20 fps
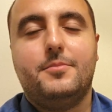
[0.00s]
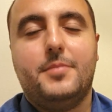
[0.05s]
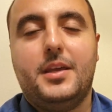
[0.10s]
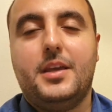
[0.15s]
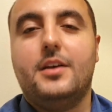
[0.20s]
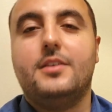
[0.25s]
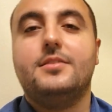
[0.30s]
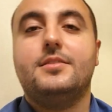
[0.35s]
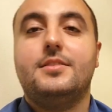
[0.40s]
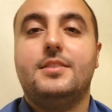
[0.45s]

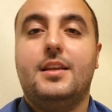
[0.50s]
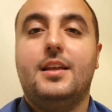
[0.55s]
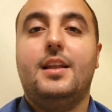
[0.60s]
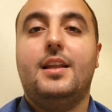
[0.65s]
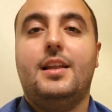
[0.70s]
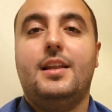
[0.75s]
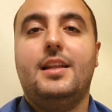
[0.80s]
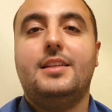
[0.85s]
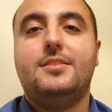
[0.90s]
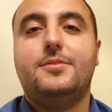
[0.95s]
Because
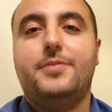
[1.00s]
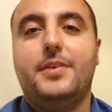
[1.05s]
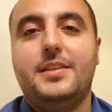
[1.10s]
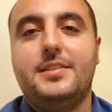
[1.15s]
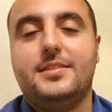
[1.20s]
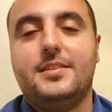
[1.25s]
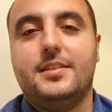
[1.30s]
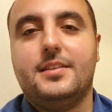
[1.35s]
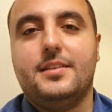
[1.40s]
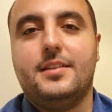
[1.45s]
let's
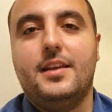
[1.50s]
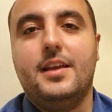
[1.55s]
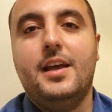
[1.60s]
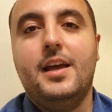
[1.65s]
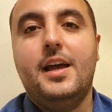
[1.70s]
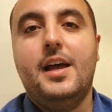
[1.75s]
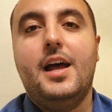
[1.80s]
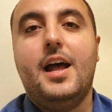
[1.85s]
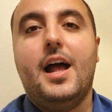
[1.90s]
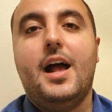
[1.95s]
face it,
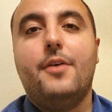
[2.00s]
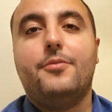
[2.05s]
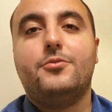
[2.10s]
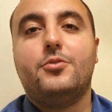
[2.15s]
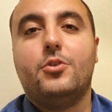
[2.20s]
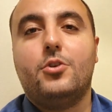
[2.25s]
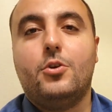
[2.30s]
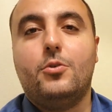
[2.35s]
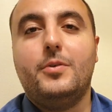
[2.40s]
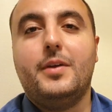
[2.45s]

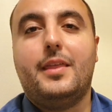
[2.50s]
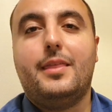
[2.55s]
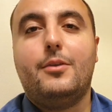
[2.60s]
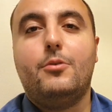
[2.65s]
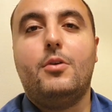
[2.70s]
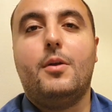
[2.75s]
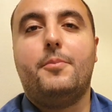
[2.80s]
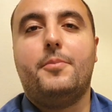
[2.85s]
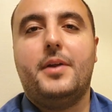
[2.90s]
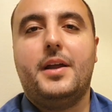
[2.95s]
after going
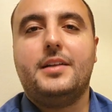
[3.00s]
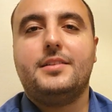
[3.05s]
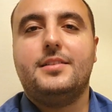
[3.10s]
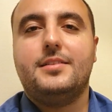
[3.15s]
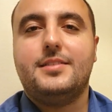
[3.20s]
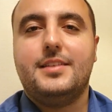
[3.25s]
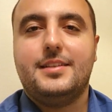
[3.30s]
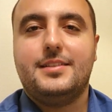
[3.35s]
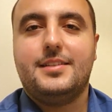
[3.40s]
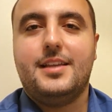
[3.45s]
through a
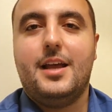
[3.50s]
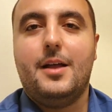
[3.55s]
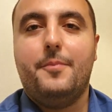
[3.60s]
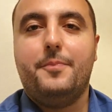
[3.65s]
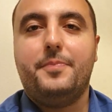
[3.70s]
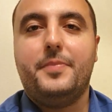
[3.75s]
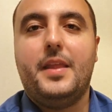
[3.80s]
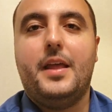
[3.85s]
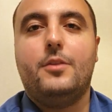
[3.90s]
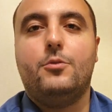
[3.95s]
practice
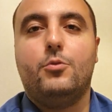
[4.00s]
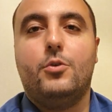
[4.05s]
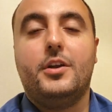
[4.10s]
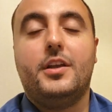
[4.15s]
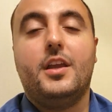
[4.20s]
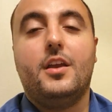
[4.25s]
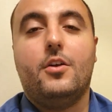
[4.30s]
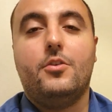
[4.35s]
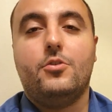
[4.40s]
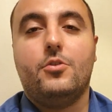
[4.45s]
exam and
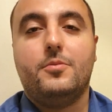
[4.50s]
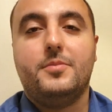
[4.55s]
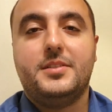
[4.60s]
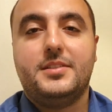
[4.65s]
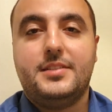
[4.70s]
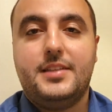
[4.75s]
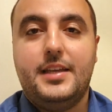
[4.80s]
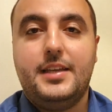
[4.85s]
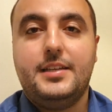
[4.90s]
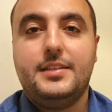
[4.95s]
working on your
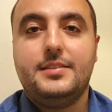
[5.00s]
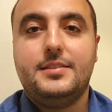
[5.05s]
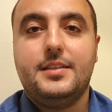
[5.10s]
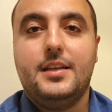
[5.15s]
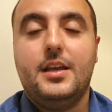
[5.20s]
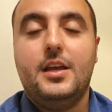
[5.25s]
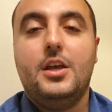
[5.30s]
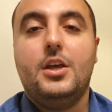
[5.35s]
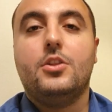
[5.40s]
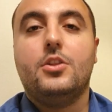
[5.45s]
mistakes,
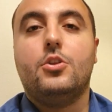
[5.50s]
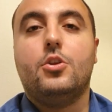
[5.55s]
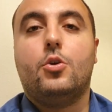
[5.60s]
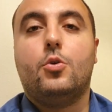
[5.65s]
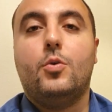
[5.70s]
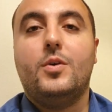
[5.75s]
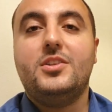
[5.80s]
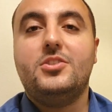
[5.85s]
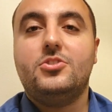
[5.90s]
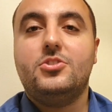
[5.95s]
the
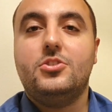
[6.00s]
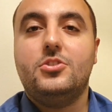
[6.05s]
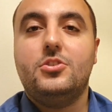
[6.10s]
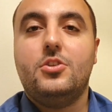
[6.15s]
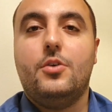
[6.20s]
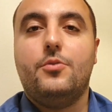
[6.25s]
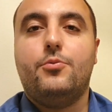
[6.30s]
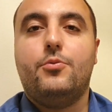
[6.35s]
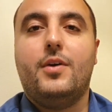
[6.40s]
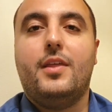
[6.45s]
question
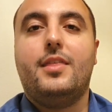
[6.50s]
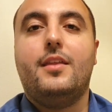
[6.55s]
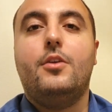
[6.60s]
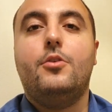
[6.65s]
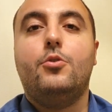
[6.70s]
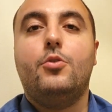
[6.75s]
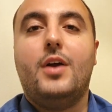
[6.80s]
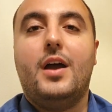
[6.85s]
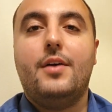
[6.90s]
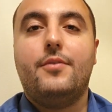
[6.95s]
of whether
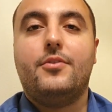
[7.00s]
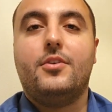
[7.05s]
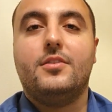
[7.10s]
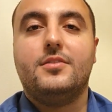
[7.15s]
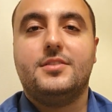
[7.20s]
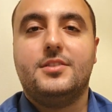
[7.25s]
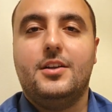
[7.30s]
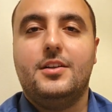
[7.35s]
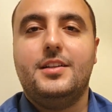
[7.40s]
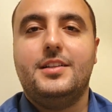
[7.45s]
you have
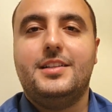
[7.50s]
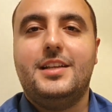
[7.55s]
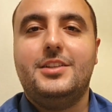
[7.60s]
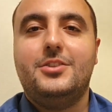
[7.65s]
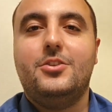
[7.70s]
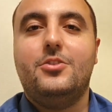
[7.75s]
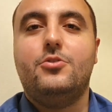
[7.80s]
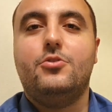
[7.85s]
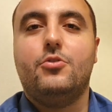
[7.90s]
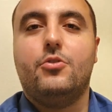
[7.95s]

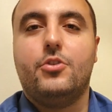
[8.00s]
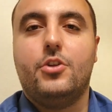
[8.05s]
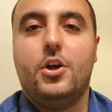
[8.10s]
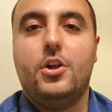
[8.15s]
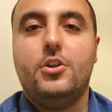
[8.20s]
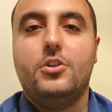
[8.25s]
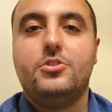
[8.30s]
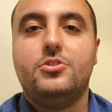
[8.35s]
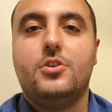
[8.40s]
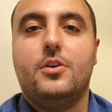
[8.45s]
consolidated your
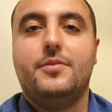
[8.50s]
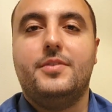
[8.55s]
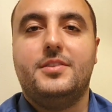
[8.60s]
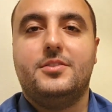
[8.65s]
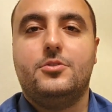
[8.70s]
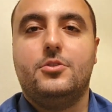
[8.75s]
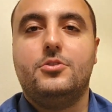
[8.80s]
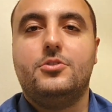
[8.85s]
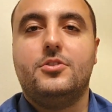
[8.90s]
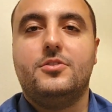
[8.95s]
knowledge of a
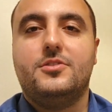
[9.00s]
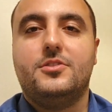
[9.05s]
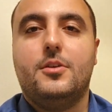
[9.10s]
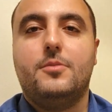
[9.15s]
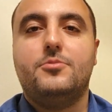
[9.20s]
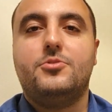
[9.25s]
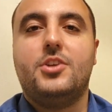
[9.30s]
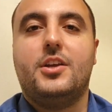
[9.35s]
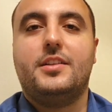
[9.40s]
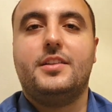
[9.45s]
certain
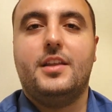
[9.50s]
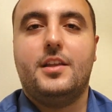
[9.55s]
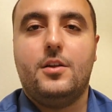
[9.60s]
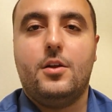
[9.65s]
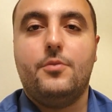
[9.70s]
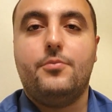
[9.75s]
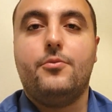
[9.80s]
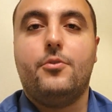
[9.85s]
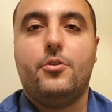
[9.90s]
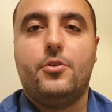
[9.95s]
subject
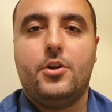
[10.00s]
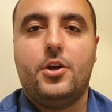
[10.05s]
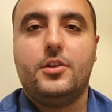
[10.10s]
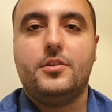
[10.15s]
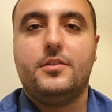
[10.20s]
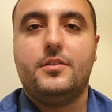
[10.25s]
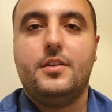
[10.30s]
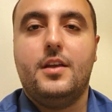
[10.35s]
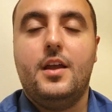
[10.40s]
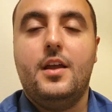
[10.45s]
enough or
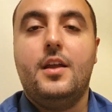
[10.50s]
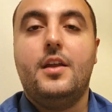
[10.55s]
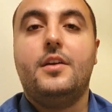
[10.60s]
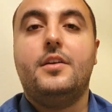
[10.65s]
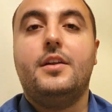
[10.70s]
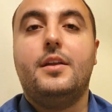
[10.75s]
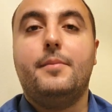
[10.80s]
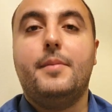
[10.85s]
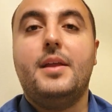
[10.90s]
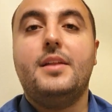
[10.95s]
not
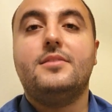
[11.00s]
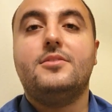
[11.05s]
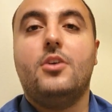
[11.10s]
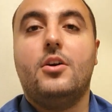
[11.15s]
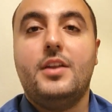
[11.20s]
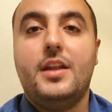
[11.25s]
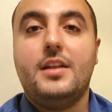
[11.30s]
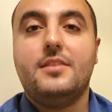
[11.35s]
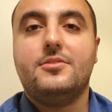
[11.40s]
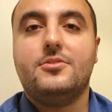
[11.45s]
remains
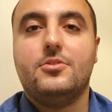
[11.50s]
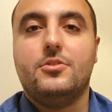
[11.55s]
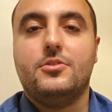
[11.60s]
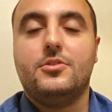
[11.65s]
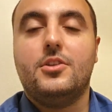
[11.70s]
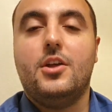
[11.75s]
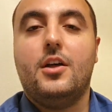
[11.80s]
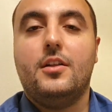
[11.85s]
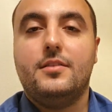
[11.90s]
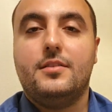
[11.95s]
unanswered
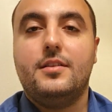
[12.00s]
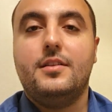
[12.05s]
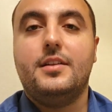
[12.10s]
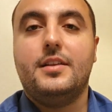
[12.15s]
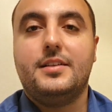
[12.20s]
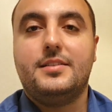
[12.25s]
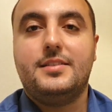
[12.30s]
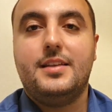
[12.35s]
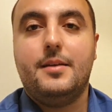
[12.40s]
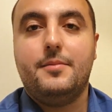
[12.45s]
until
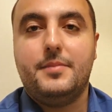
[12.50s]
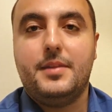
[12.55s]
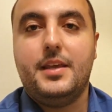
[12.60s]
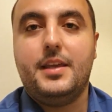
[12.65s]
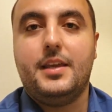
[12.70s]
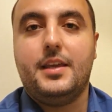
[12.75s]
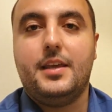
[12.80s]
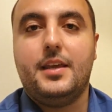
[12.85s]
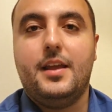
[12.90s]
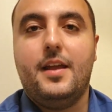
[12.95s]
exam
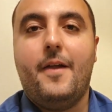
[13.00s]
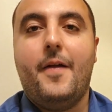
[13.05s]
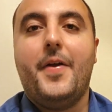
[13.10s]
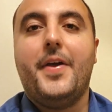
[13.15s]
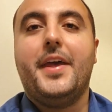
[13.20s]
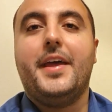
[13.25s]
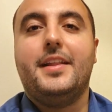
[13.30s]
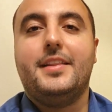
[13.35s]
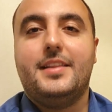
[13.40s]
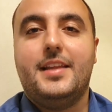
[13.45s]
day,
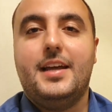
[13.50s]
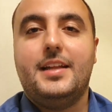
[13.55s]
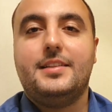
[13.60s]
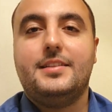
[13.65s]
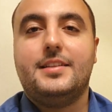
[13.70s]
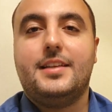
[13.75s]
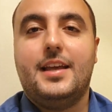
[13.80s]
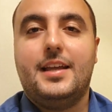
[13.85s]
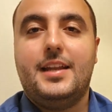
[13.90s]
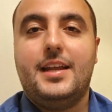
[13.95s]
and
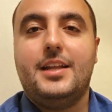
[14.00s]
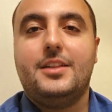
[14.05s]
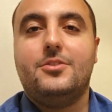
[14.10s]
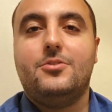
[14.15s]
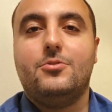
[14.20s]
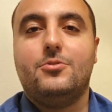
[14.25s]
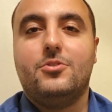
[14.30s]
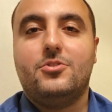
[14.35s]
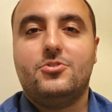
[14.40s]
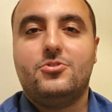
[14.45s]
that can add
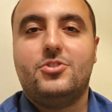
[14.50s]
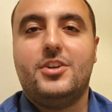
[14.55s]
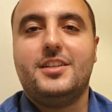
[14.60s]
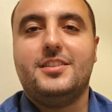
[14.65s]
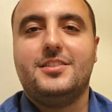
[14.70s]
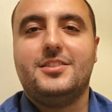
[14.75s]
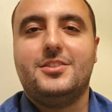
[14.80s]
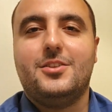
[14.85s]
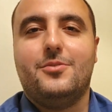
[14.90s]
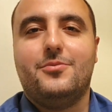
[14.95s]
to the
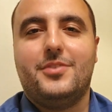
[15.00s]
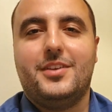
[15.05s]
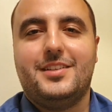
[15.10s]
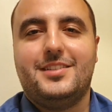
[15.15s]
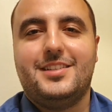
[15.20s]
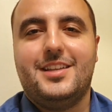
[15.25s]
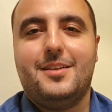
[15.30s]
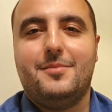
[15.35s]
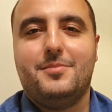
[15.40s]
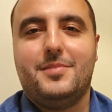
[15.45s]
stress of
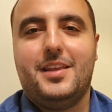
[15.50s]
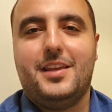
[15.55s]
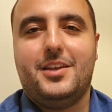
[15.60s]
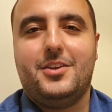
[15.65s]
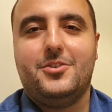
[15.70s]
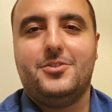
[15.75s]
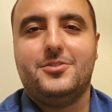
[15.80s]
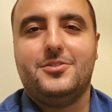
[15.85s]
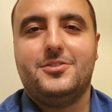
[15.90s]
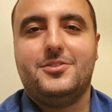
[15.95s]
exam
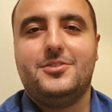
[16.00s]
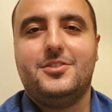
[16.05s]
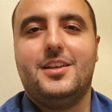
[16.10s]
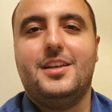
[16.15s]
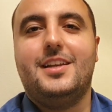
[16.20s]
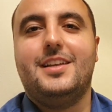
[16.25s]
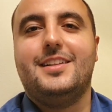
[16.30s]
takers.